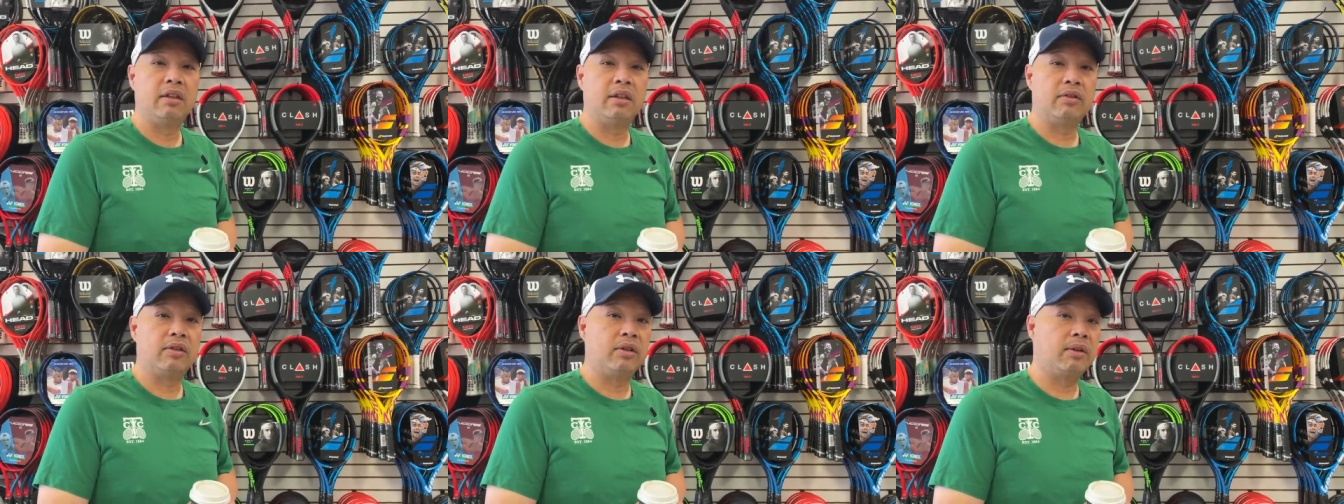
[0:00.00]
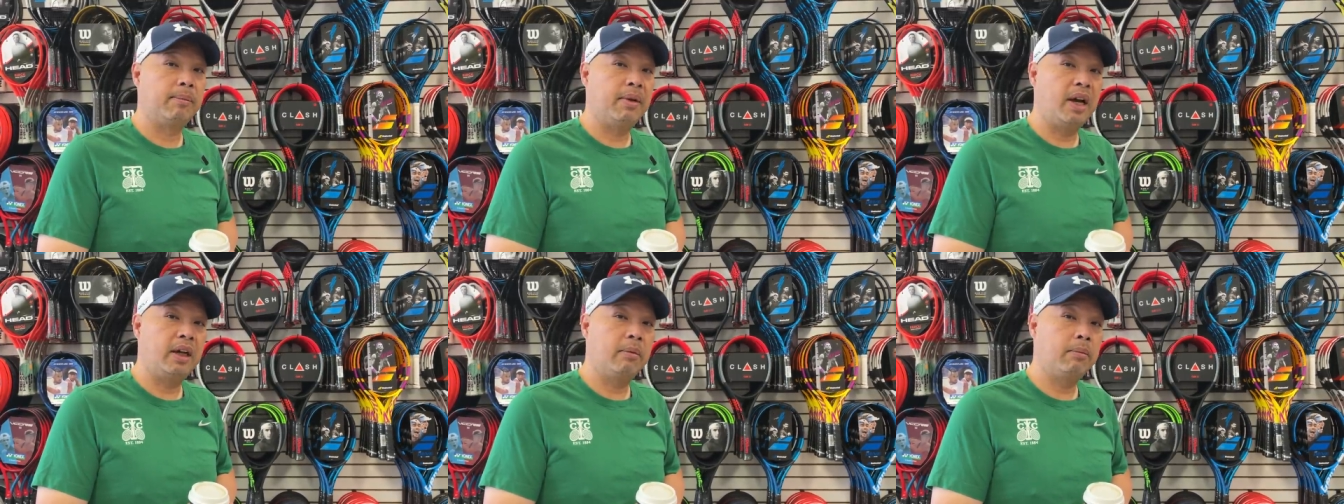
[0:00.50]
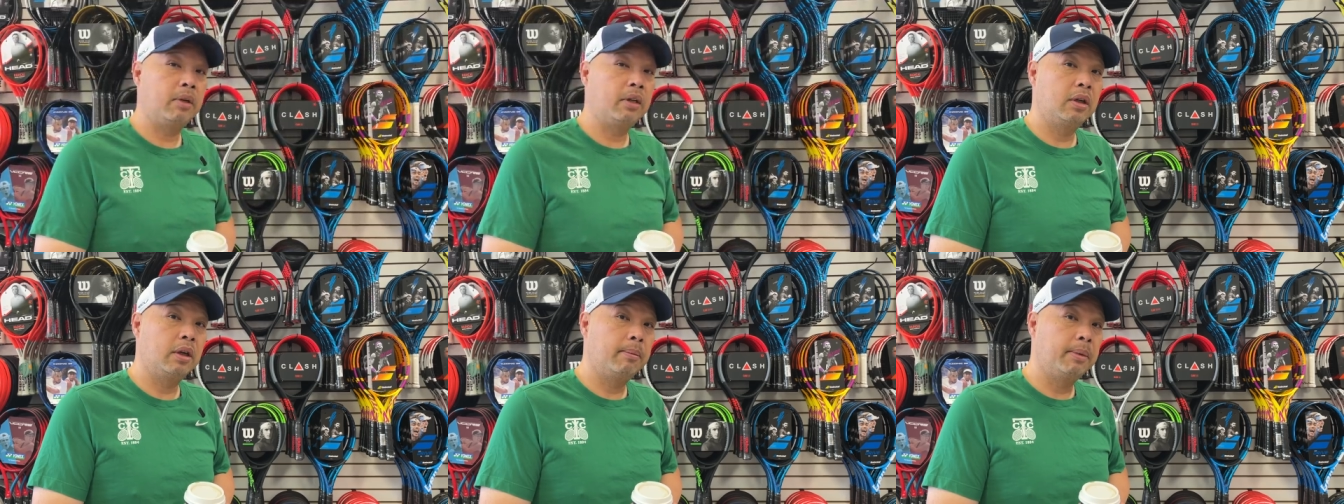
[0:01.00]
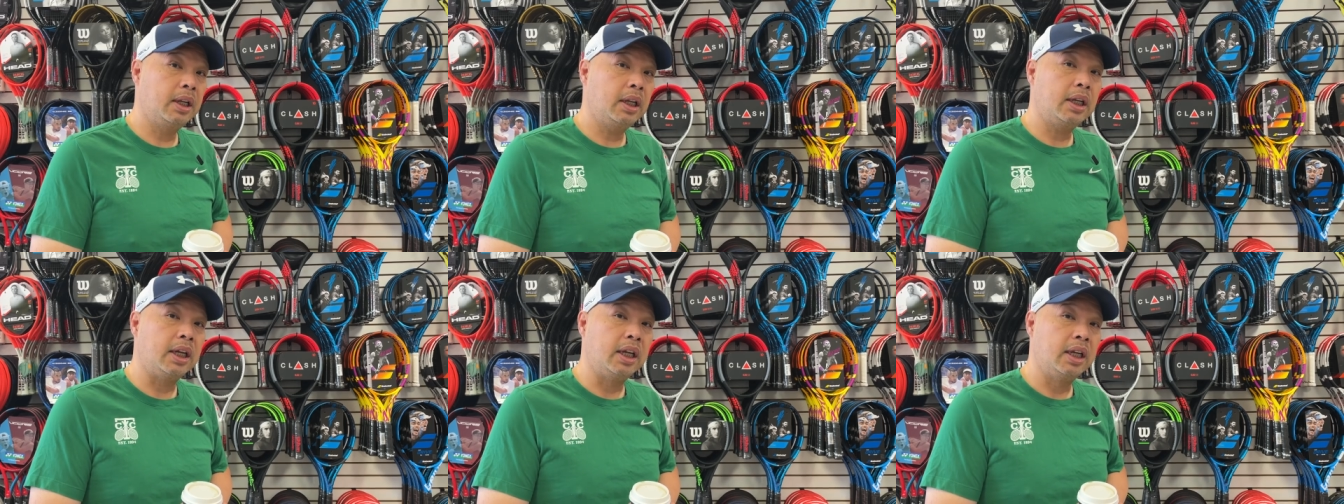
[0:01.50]
It's gonna buy you more
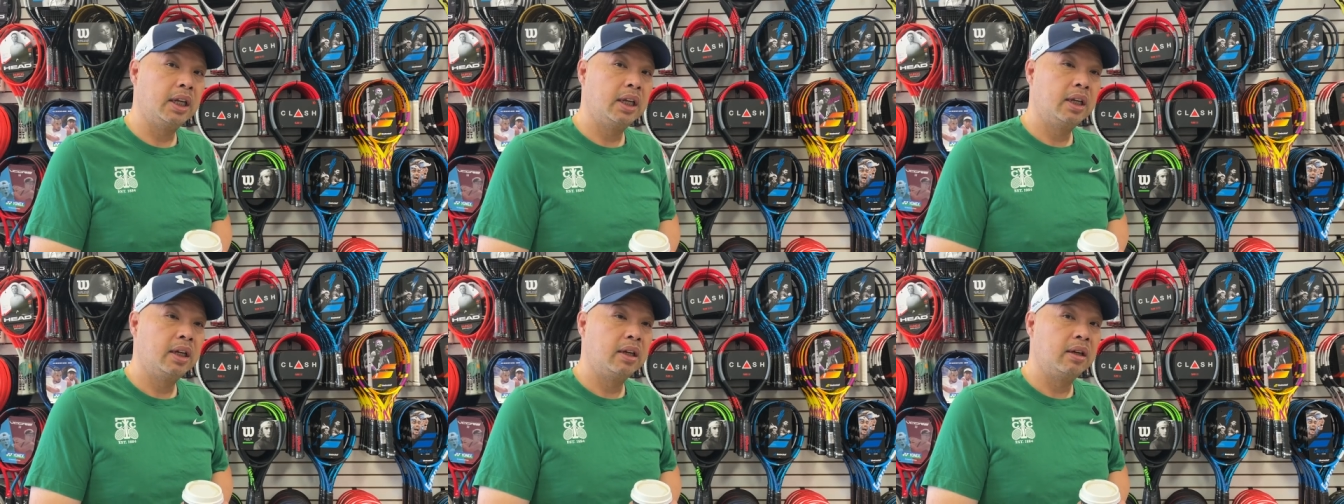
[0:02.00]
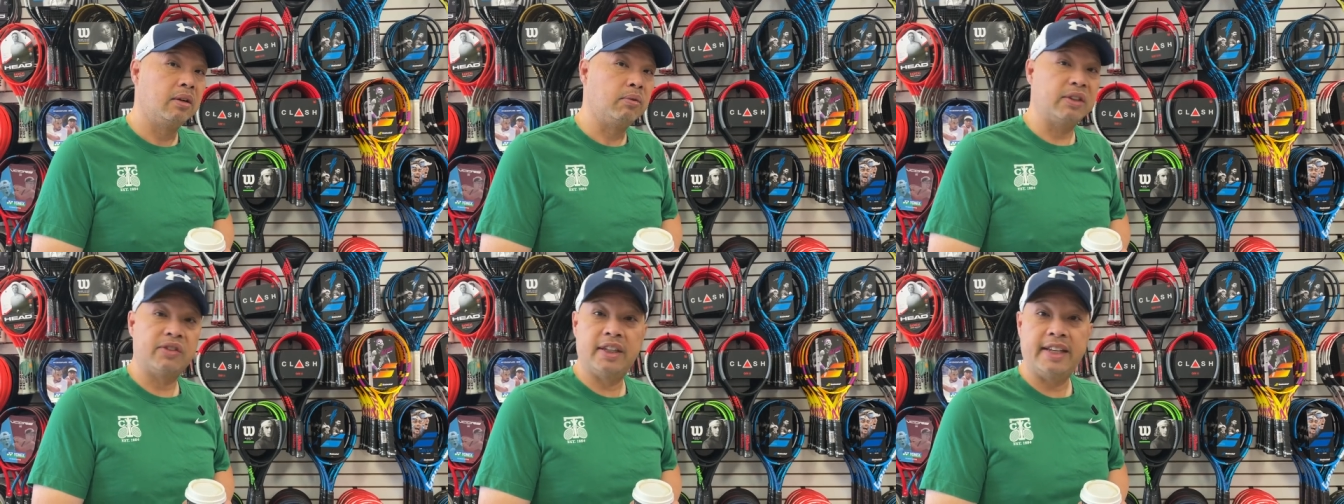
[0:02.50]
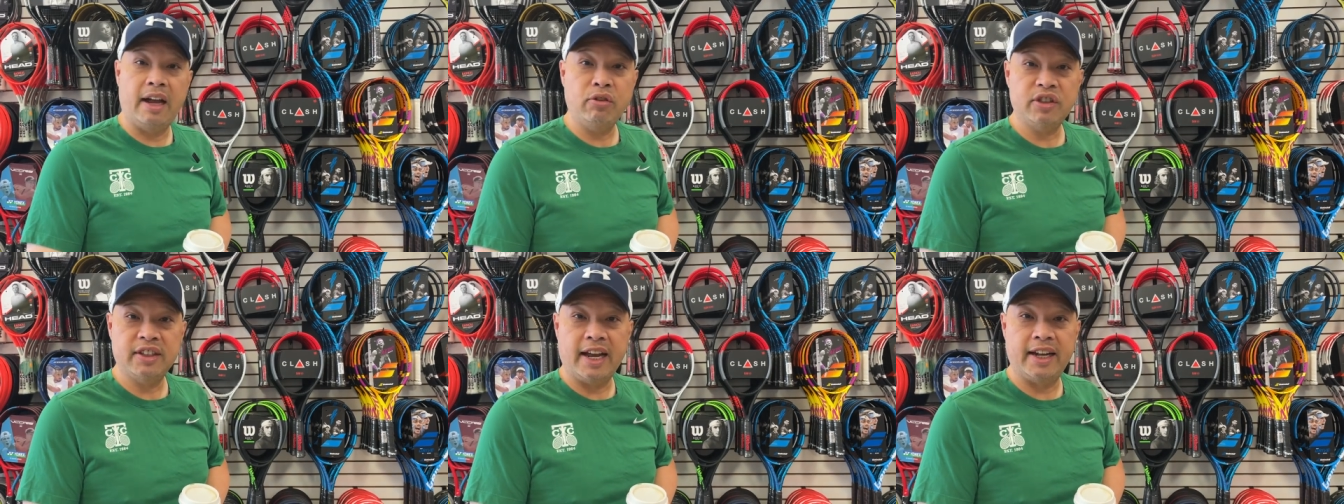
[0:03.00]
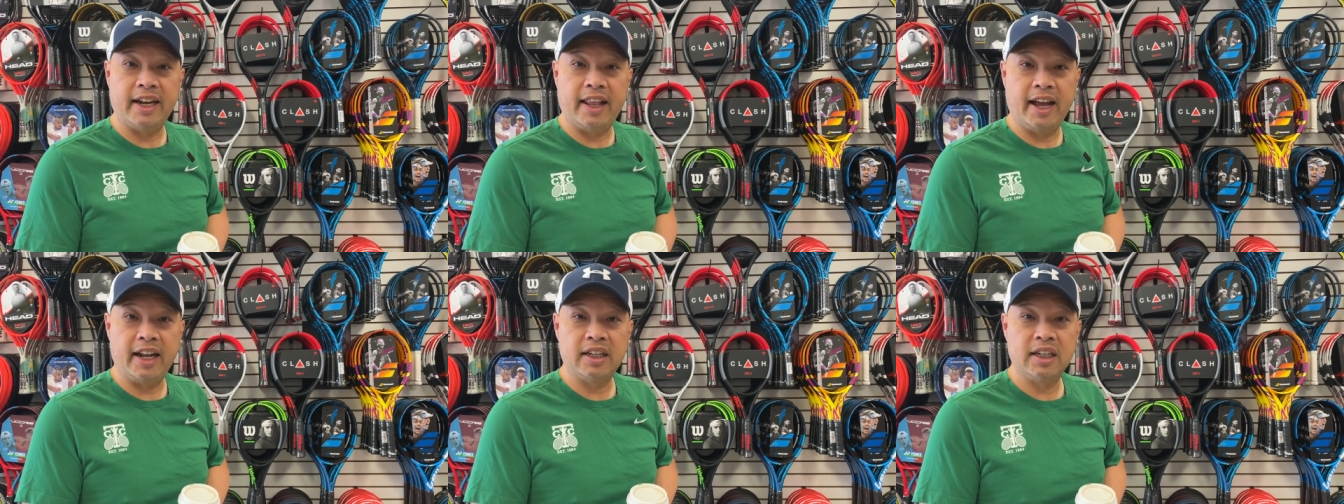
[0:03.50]
durability. What's the downside of
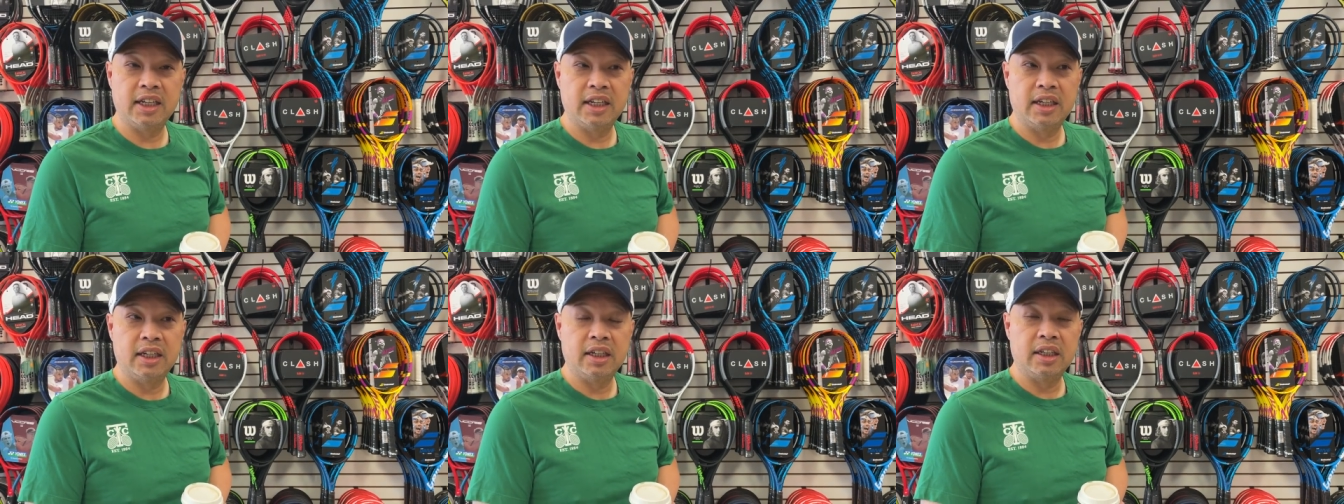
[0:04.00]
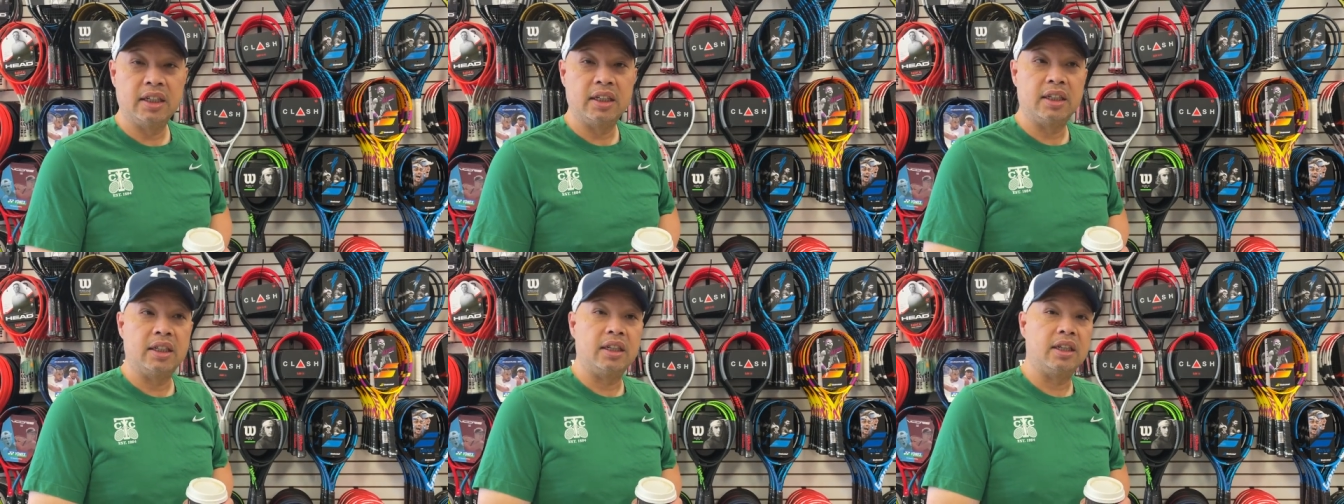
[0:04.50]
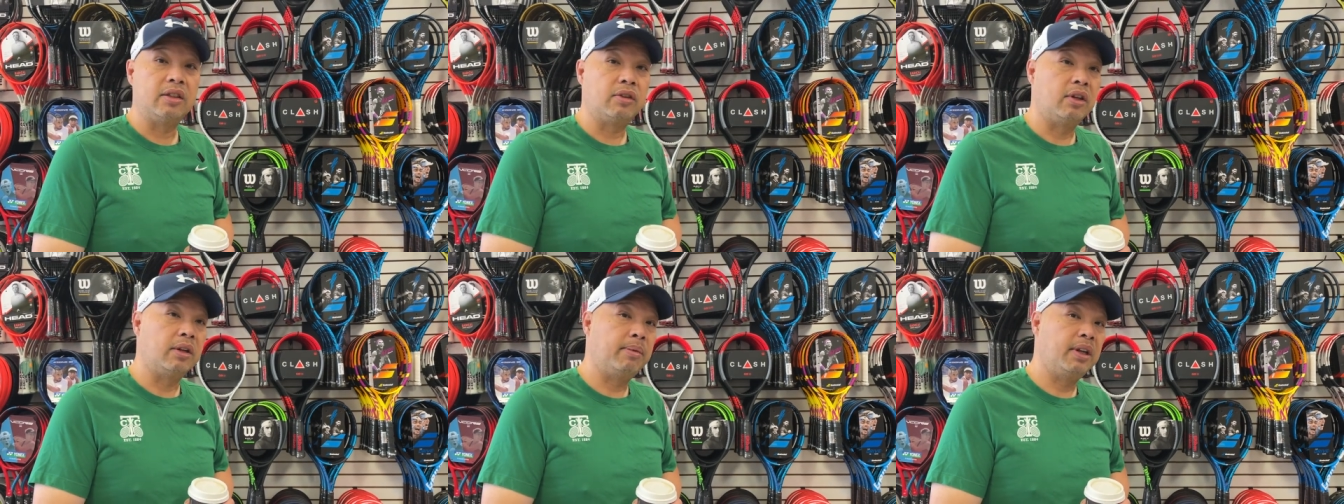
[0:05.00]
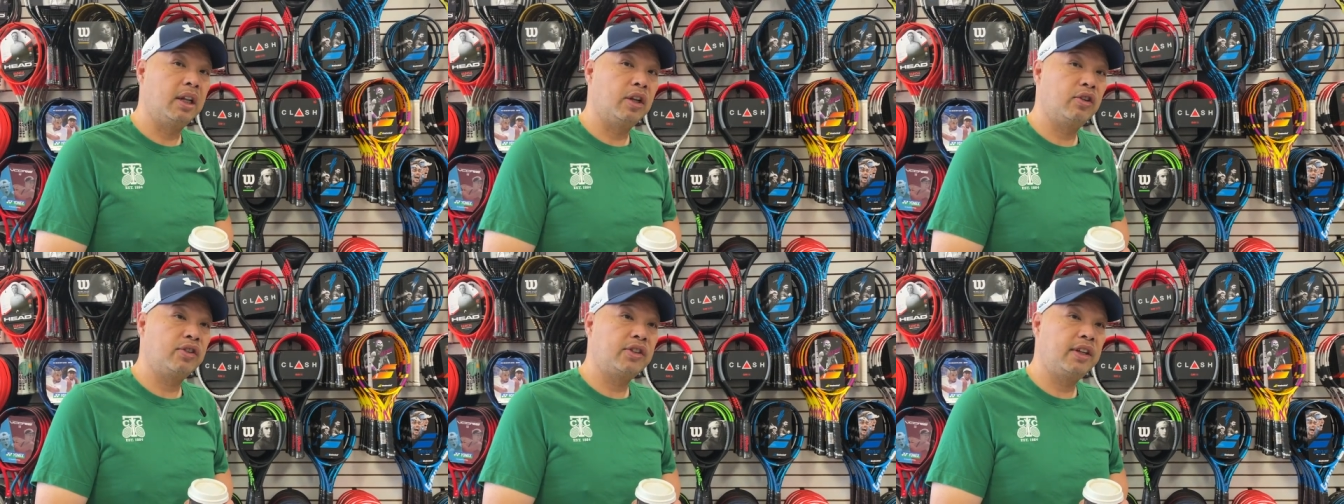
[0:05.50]
that? It's gonna be a
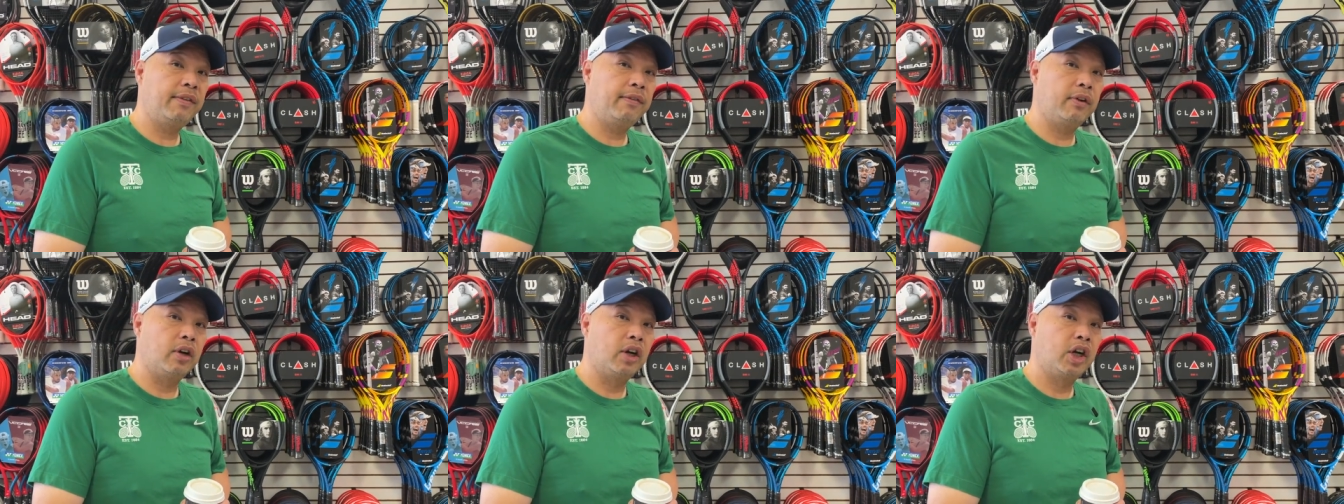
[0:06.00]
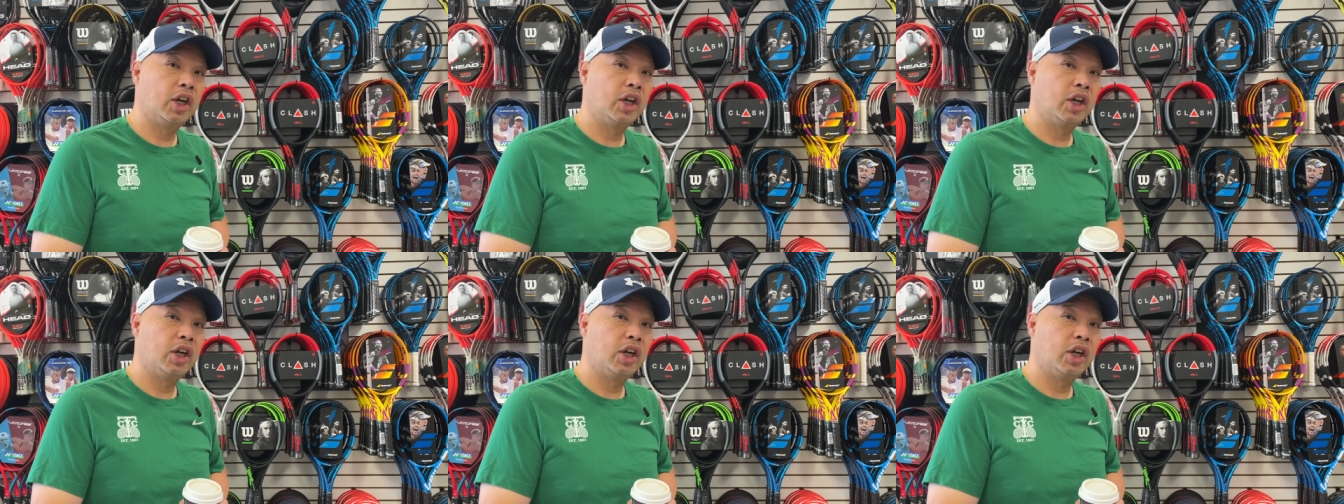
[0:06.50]
little stiffer.